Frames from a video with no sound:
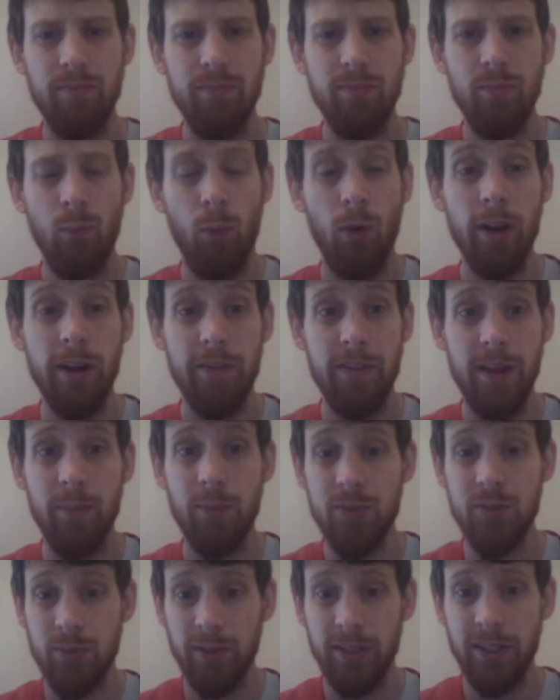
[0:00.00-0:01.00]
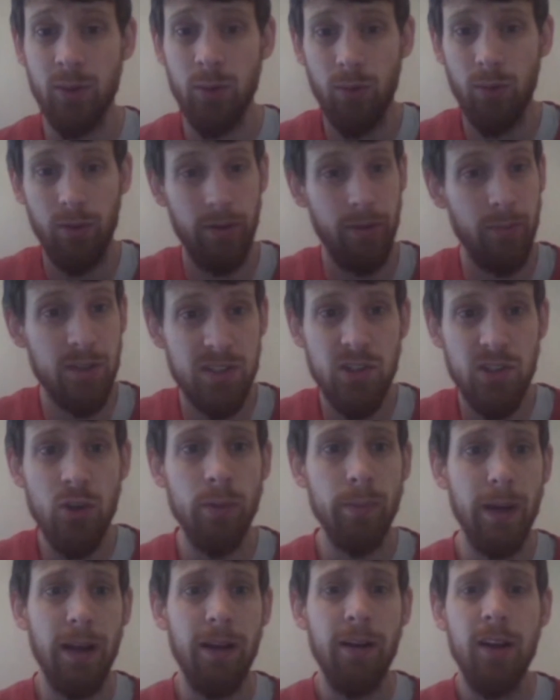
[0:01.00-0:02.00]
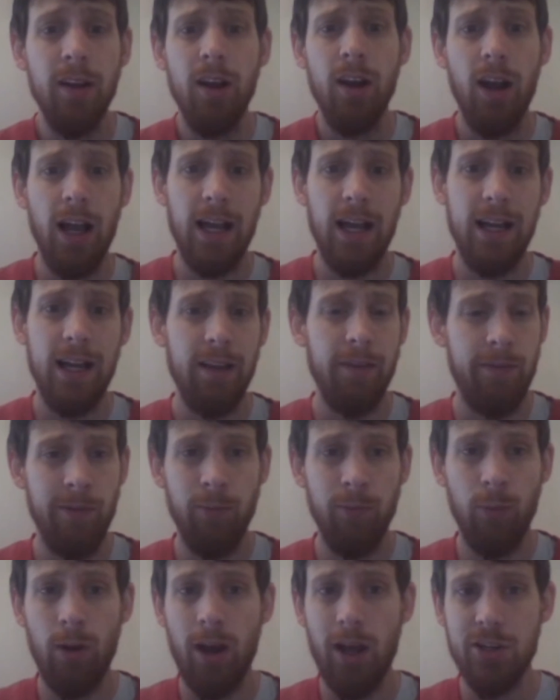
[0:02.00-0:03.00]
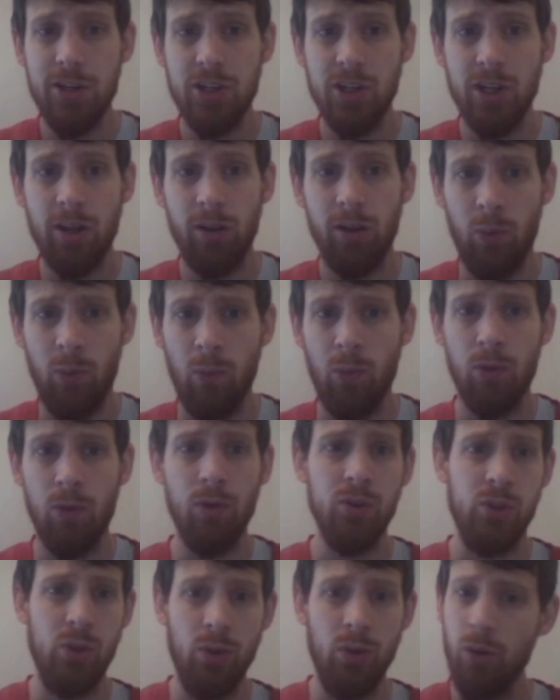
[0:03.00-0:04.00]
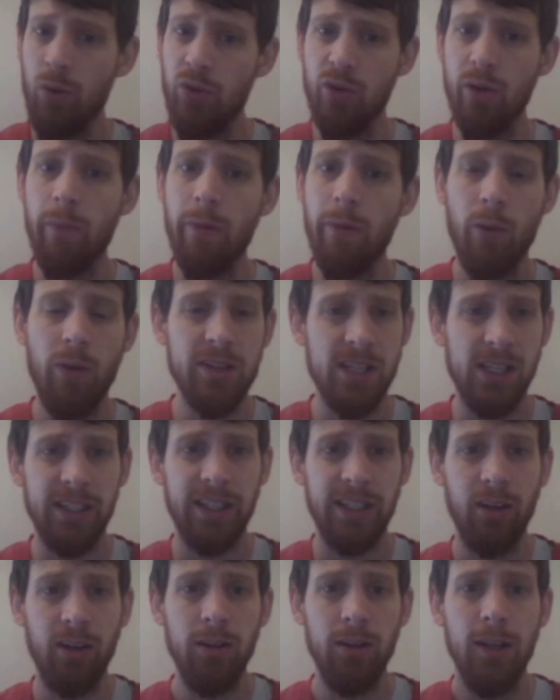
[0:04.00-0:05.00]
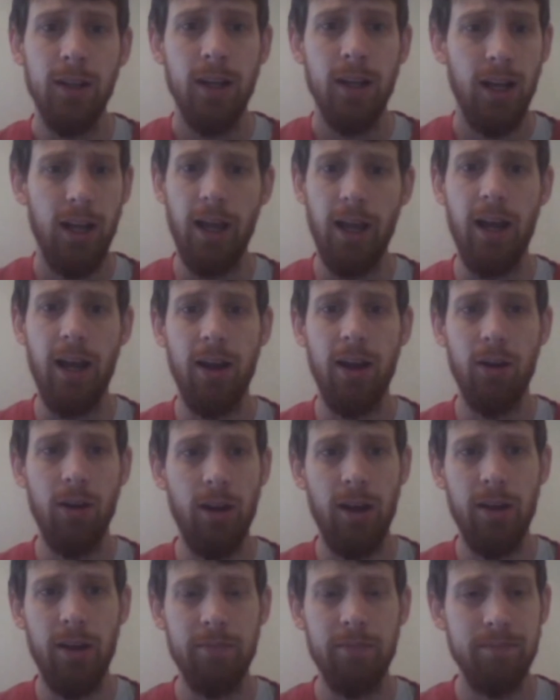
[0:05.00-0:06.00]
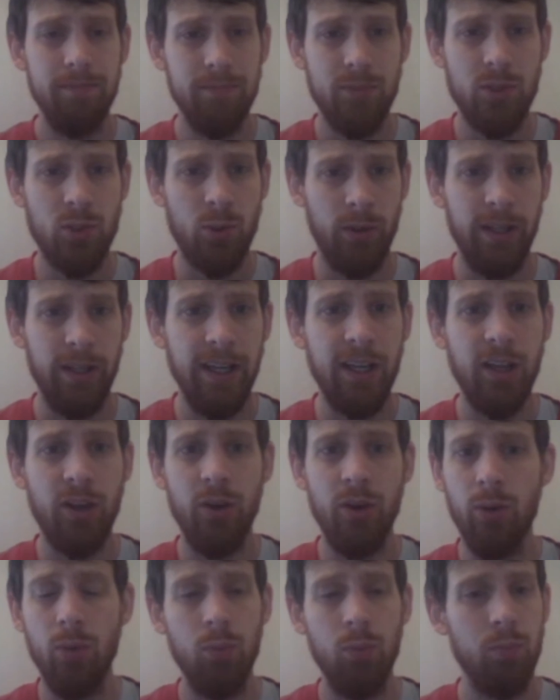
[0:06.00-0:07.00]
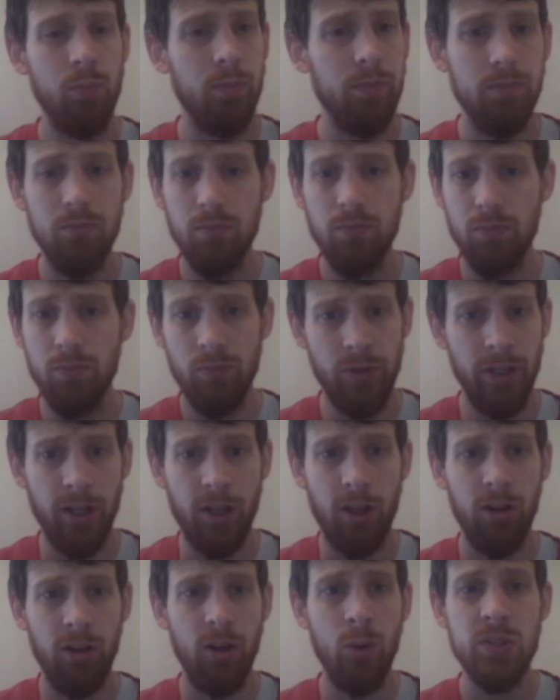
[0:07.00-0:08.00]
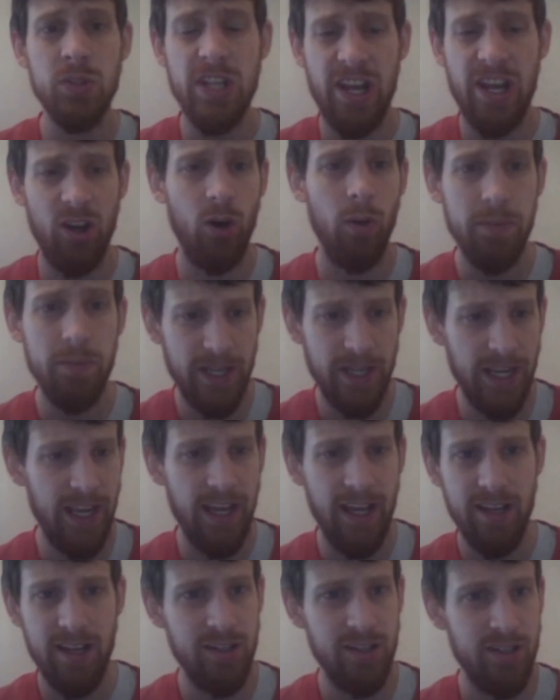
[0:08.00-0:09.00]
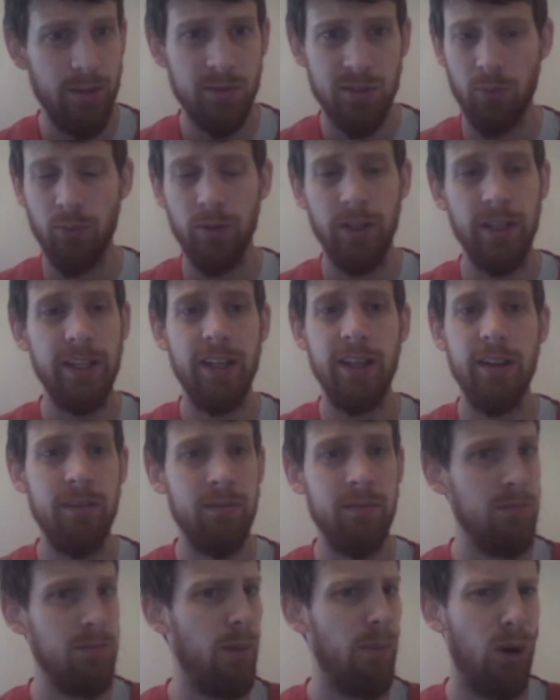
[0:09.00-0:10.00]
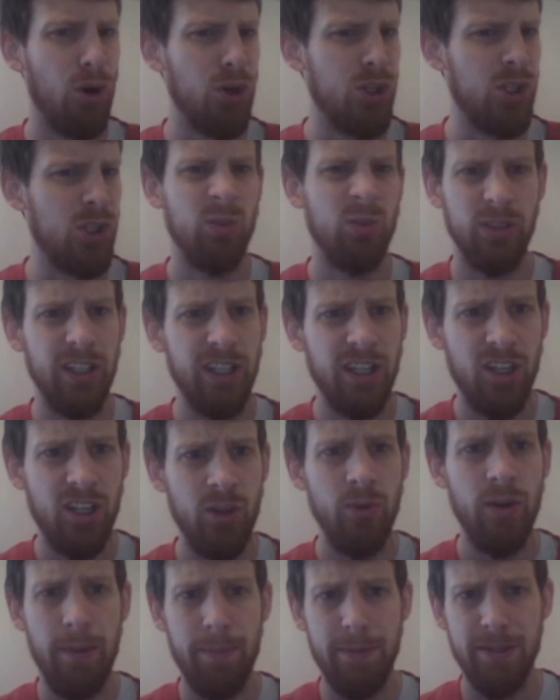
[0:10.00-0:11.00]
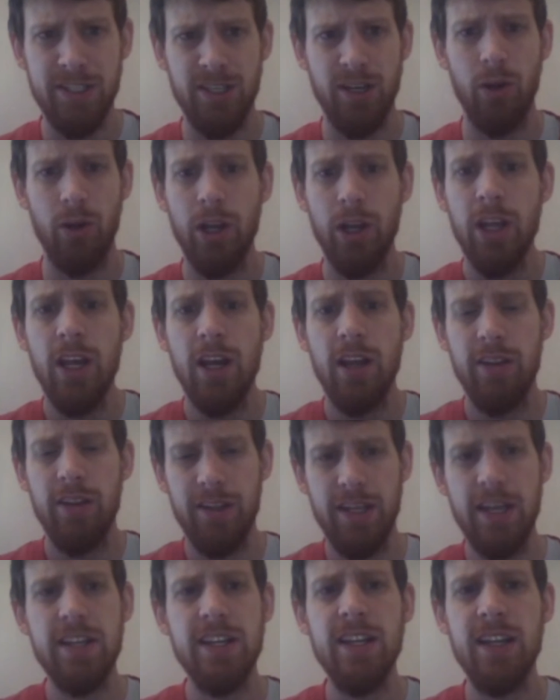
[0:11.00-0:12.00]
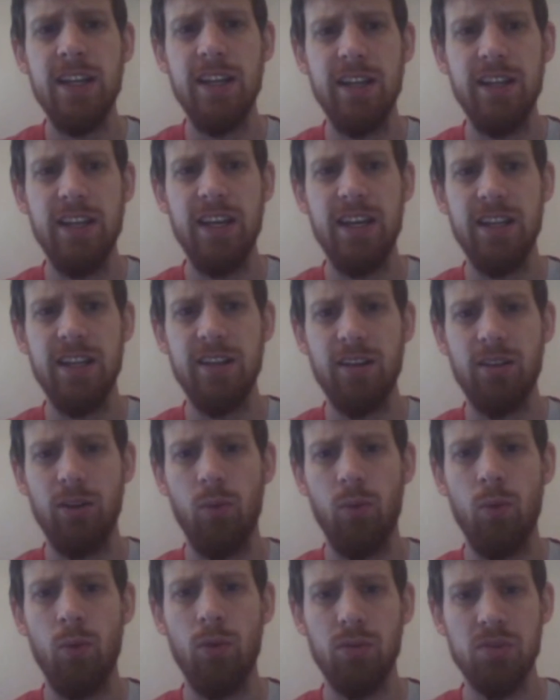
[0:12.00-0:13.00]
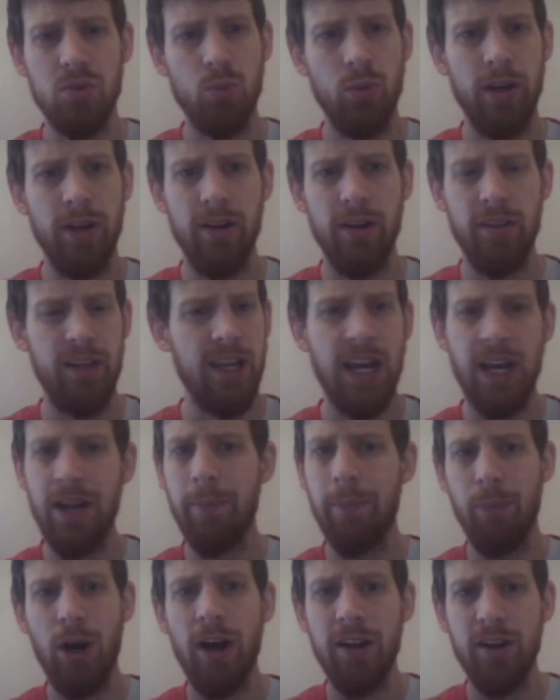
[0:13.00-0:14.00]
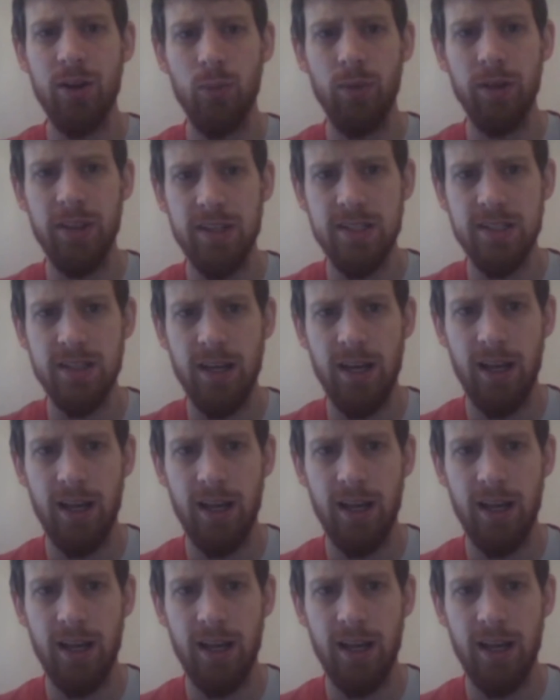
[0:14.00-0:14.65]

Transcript: one of them was really cool. It was Numa. If you've watched Clone Wars, Numa was a little Twi'lek who the clones helped, and it was a really emotional and really cute episode that they did in Clone Wars, where they kind of bonded with this